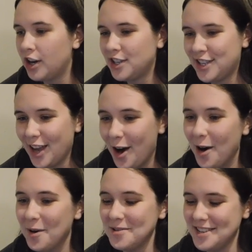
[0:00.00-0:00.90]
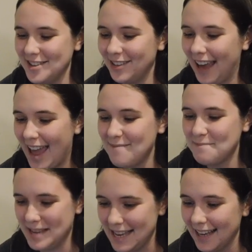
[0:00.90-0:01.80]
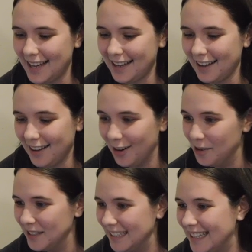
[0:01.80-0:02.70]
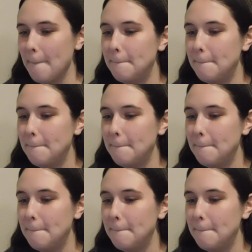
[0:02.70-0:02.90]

So you get peak, Owen.